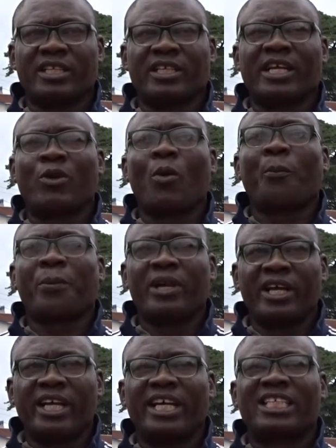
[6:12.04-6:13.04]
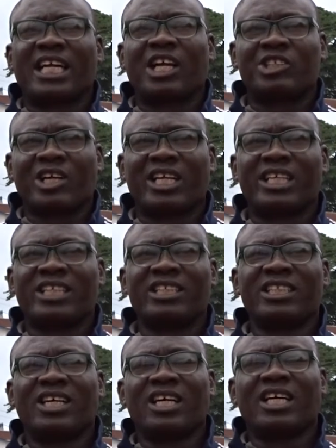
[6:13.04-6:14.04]
They don't play internationally
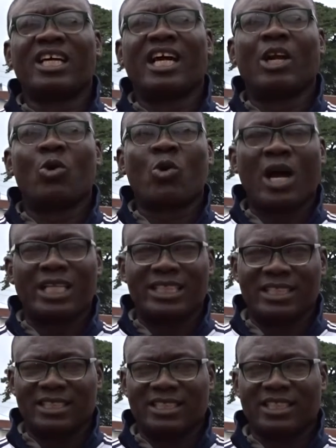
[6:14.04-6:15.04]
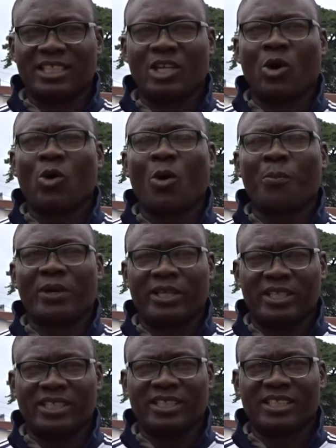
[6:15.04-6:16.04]
and locally. They all don't
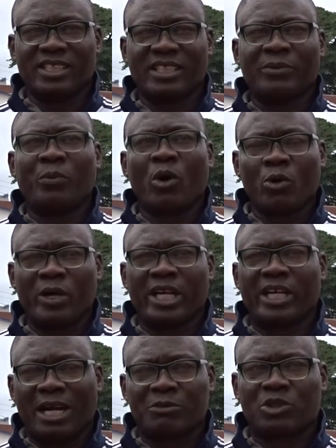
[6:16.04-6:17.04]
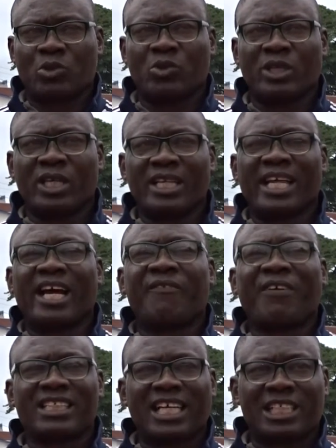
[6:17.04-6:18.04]
play. The board where they come so they get
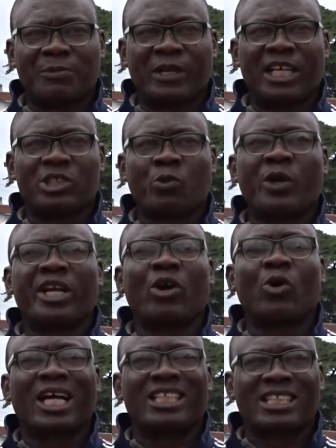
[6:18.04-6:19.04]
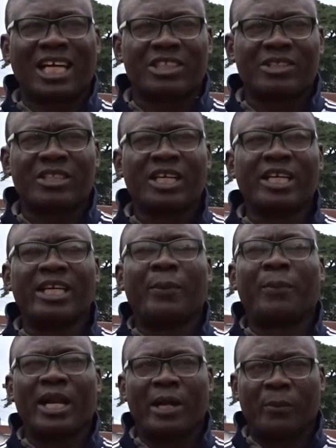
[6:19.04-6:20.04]
vast experience where they understand the
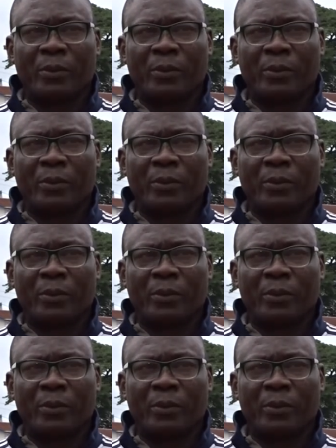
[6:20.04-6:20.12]
plight